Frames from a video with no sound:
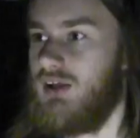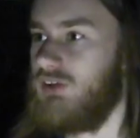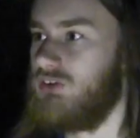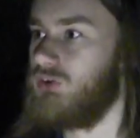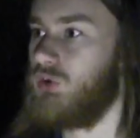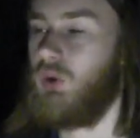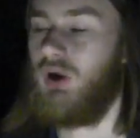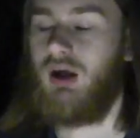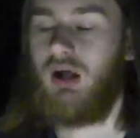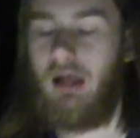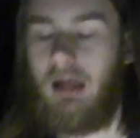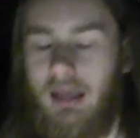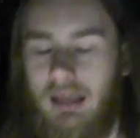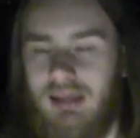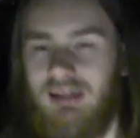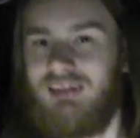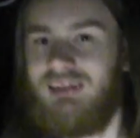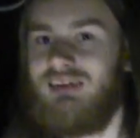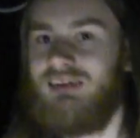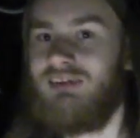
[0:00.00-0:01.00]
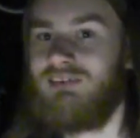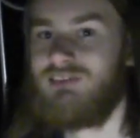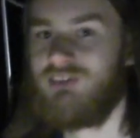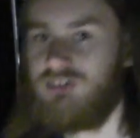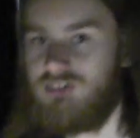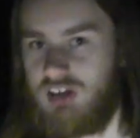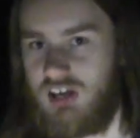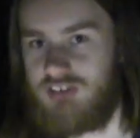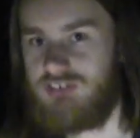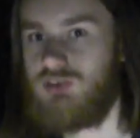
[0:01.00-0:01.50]
So highly
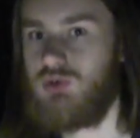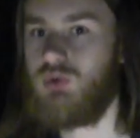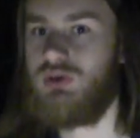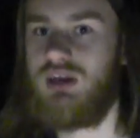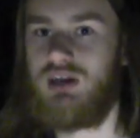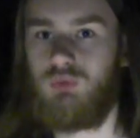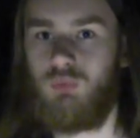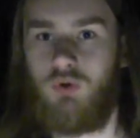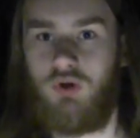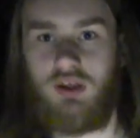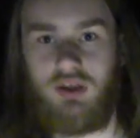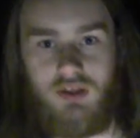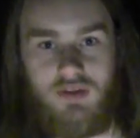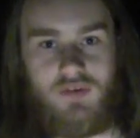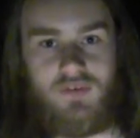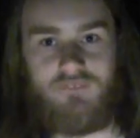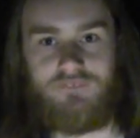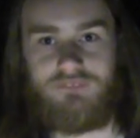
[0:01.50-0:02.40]
suggest you get one.